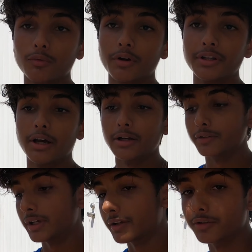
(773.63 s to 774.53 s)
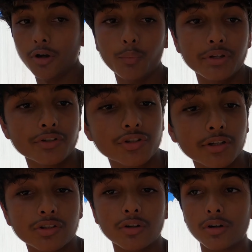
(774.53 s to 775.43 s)
little rundown, as you guys know, we
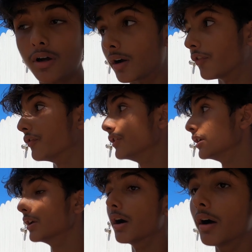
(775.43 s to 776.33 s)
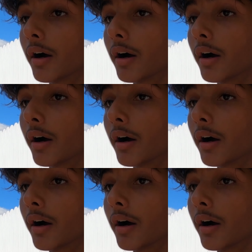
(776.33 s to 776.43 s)
just took off the